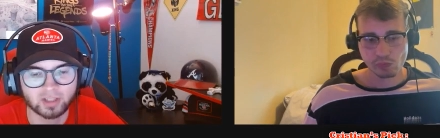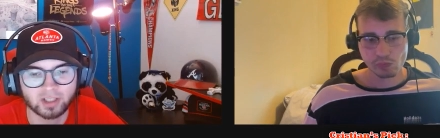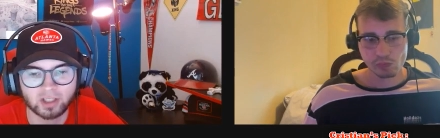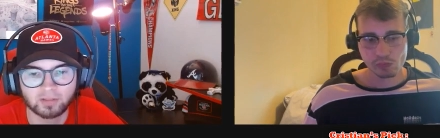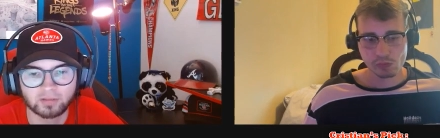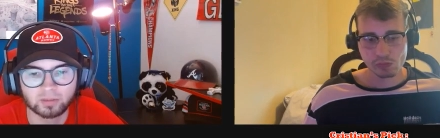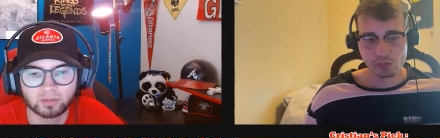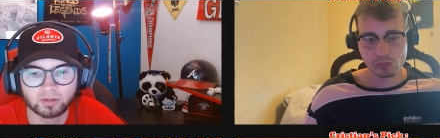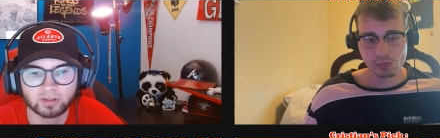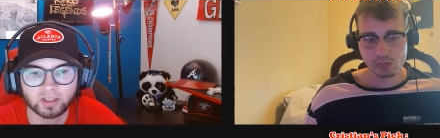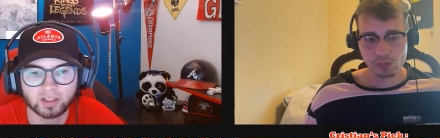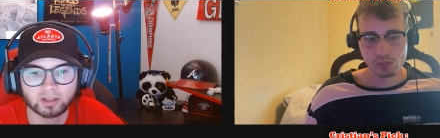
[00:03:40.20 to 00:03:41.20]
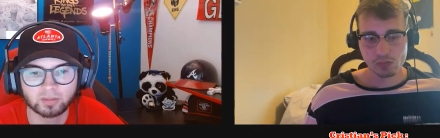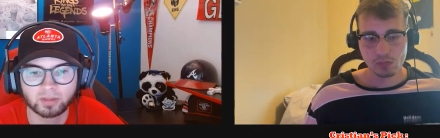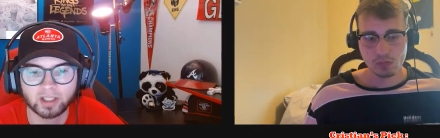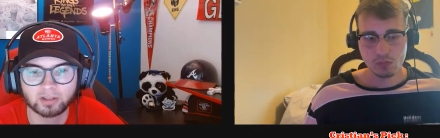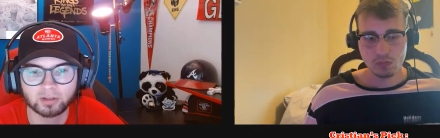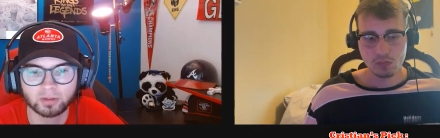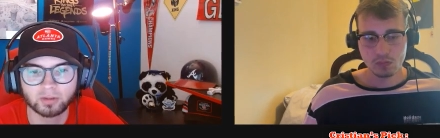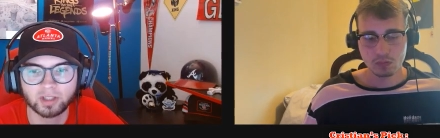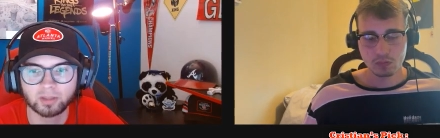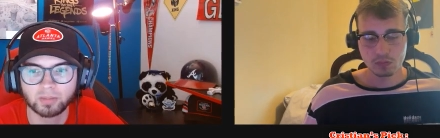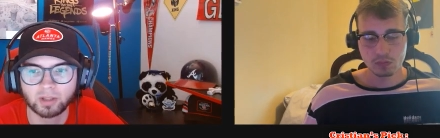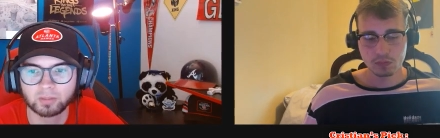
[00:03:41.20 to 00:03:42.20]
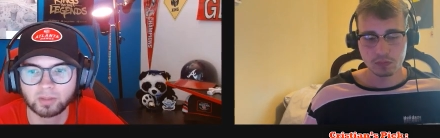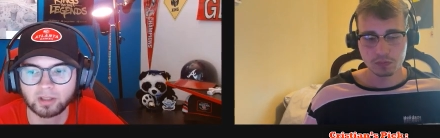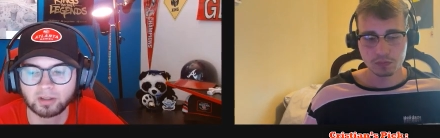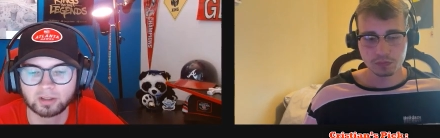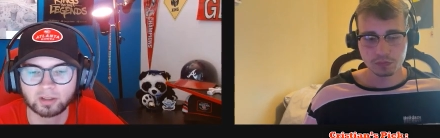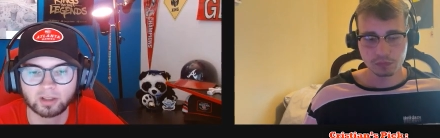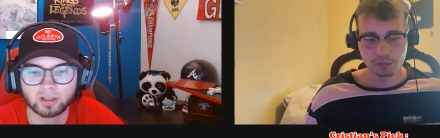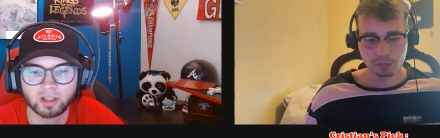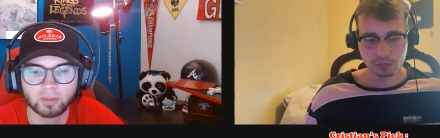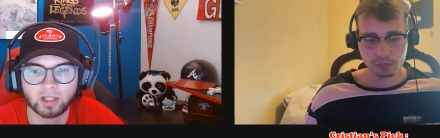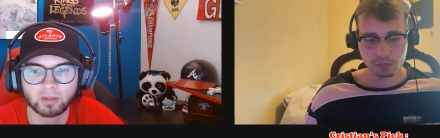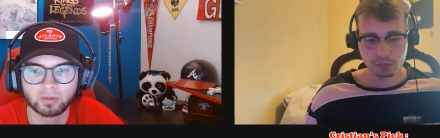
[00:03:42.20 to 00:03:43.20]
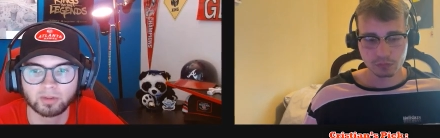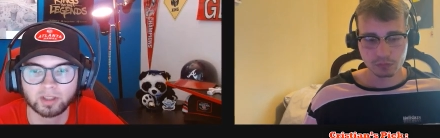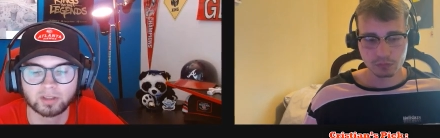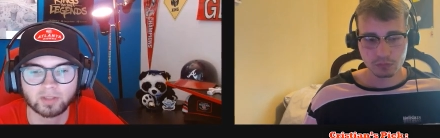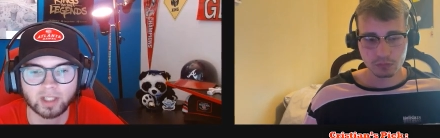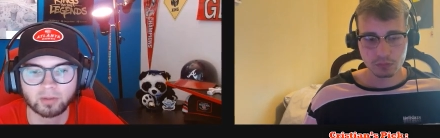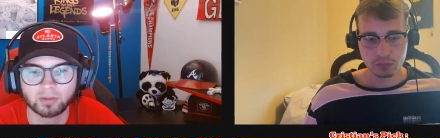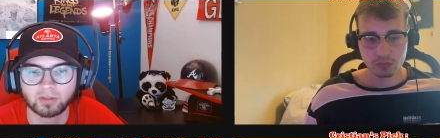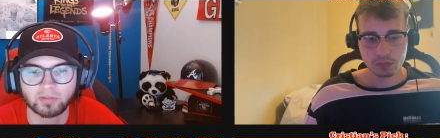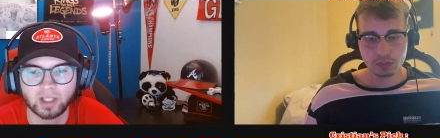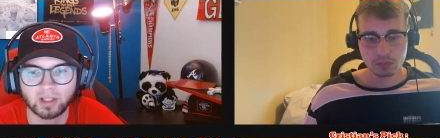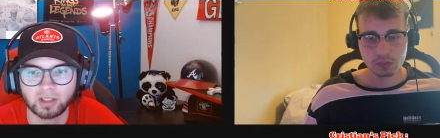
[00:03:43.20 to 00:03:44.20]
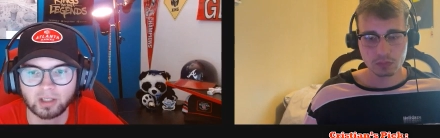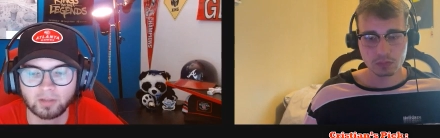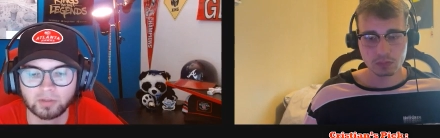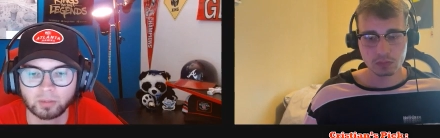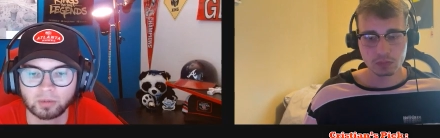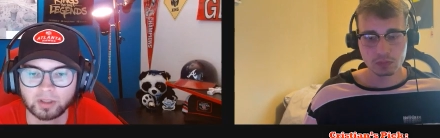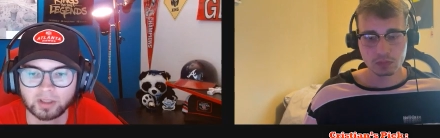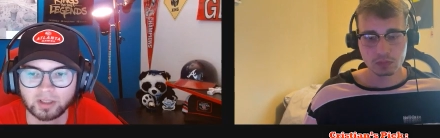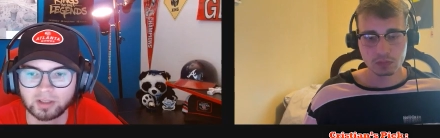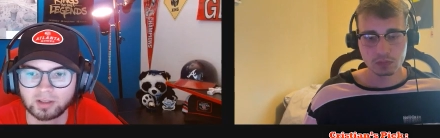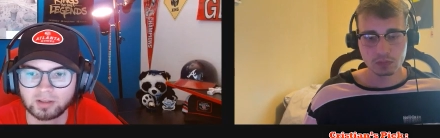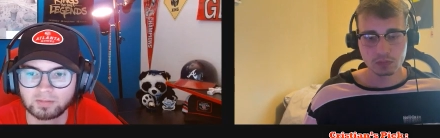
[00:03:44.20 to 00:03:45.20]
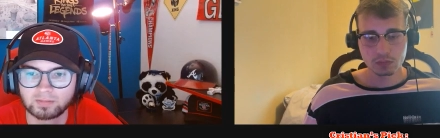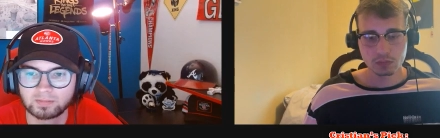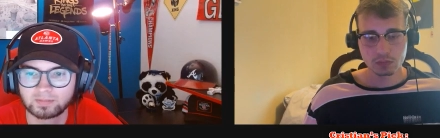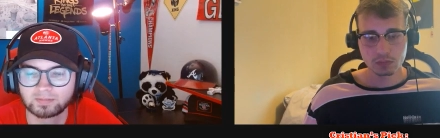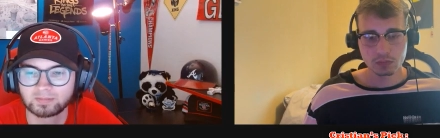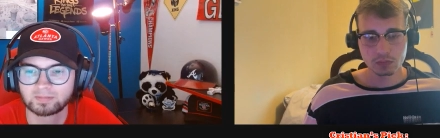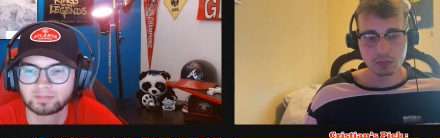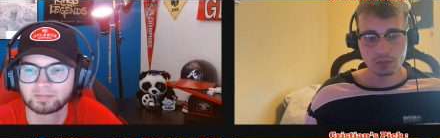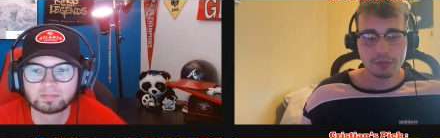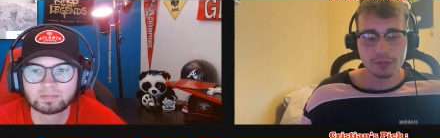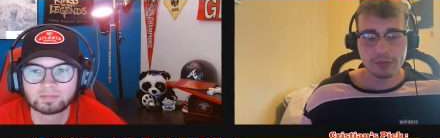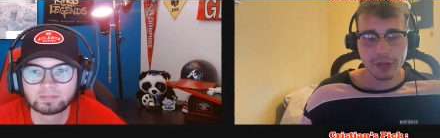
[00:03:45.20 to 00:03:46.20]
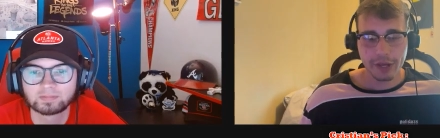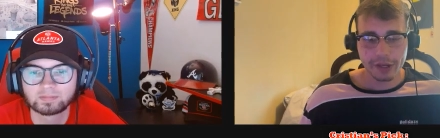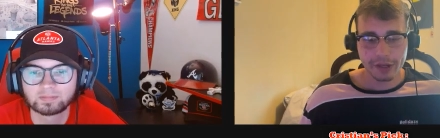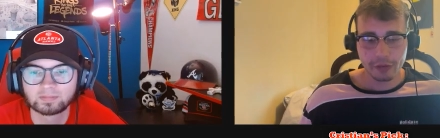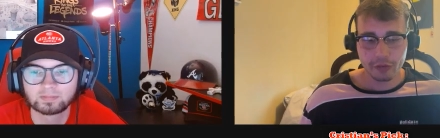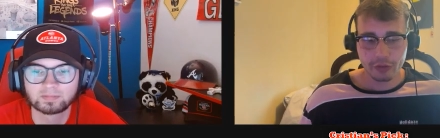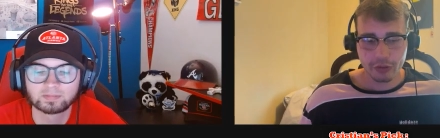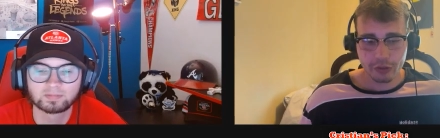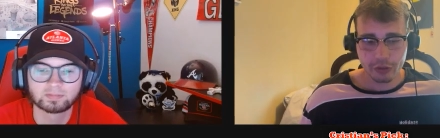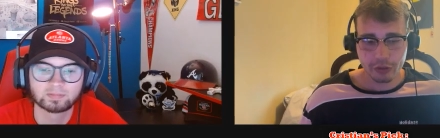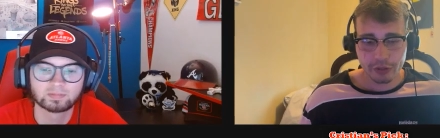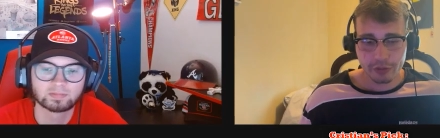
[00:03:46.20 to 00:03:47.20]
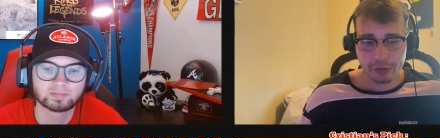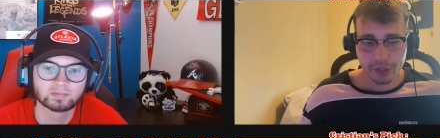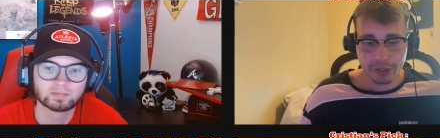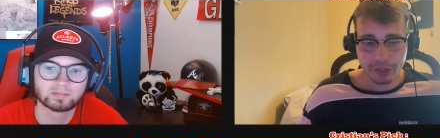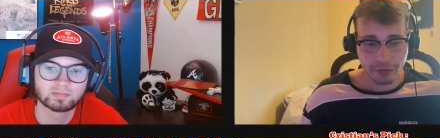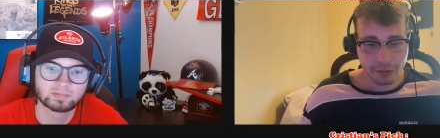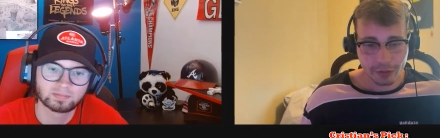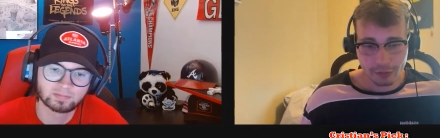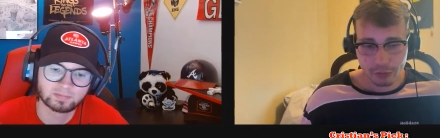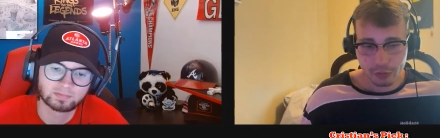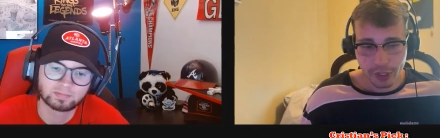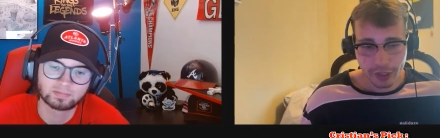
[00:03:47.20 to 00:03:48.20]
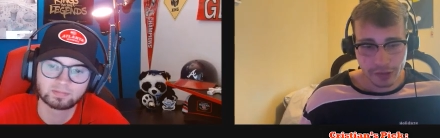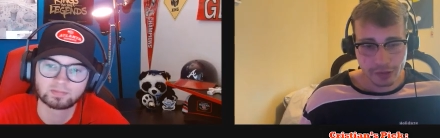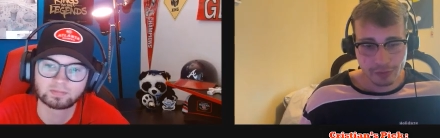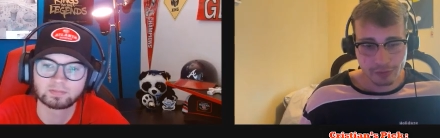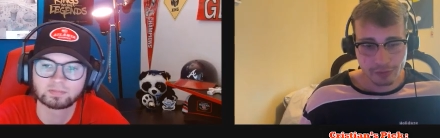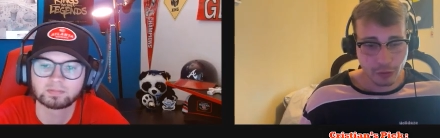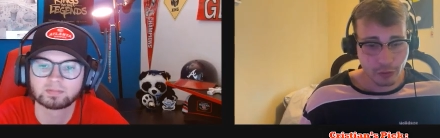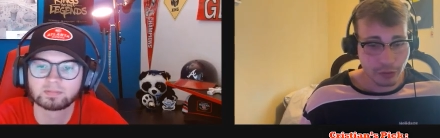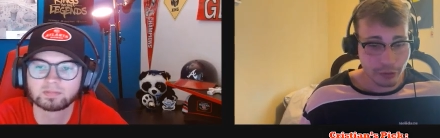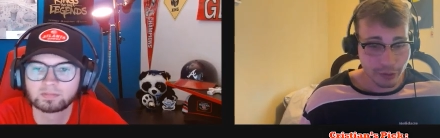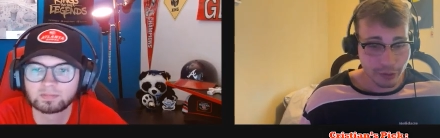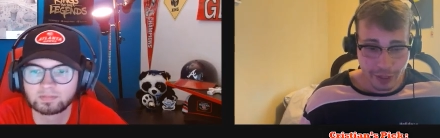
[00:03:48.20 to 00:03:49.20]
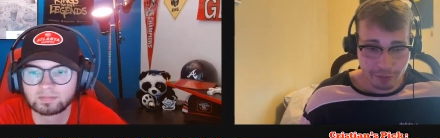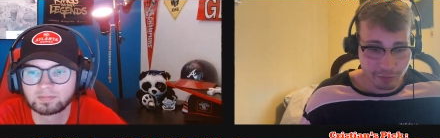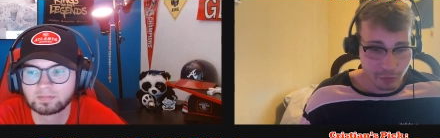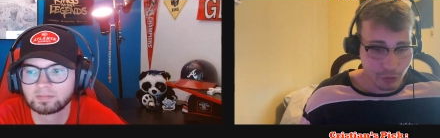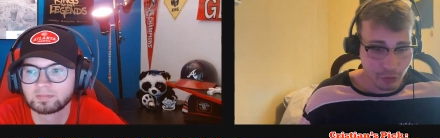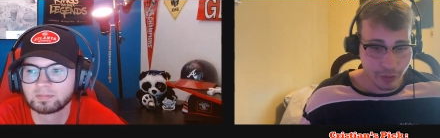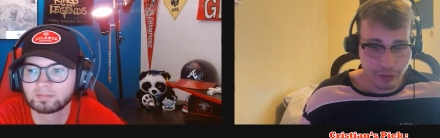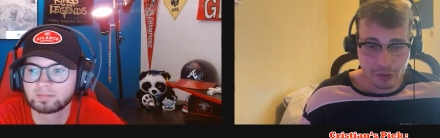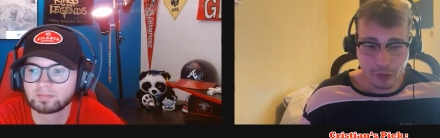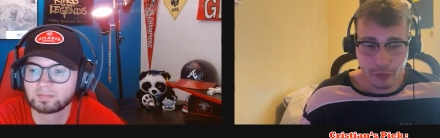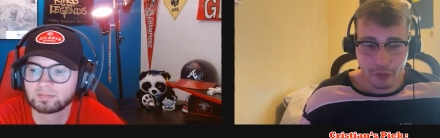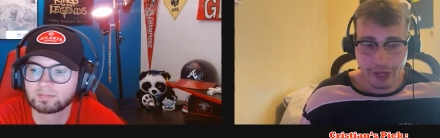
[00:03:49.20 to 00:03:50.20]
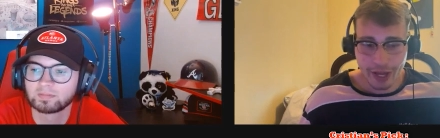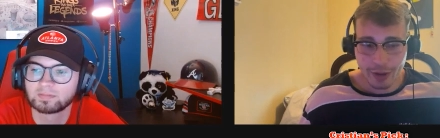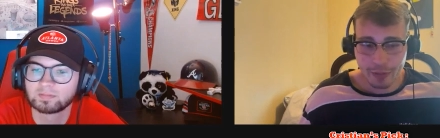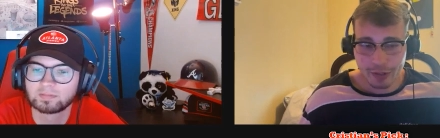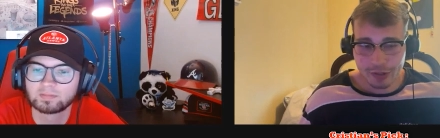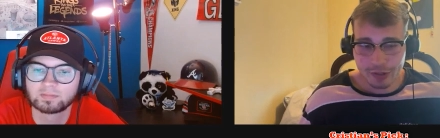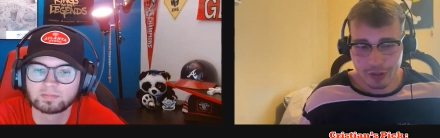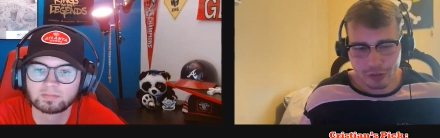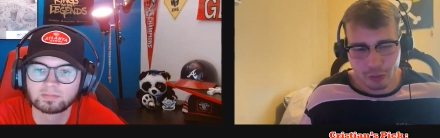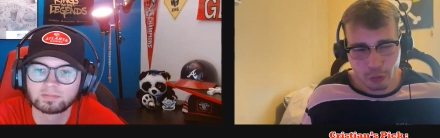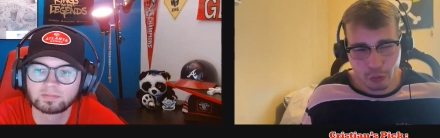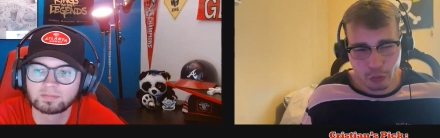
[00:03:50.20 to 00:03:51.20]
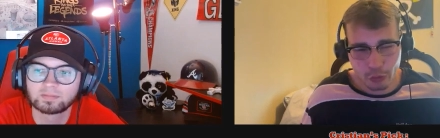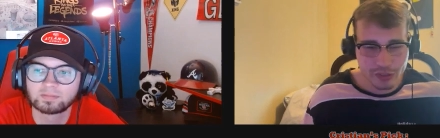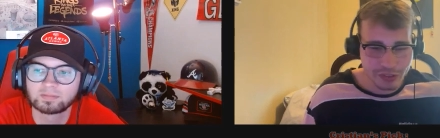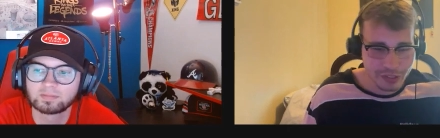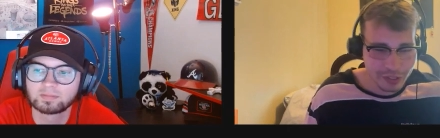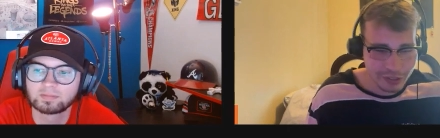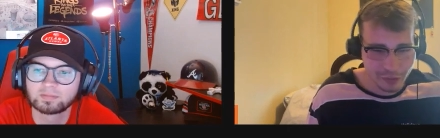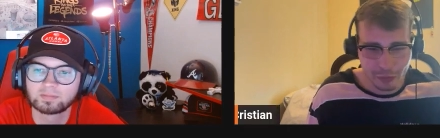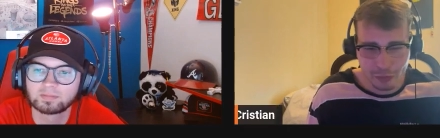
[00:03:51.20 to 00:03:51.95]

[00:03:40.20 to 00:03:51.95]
Speaker 1: very comfortable in this, but I do think Baumgardner is going to come out with this fight with a very comfortable decision.
Speaker 2: Yeah, I definitely agree. And if any of you guys agree or not, you can let us know in the comments. Let us know your reasoning. If you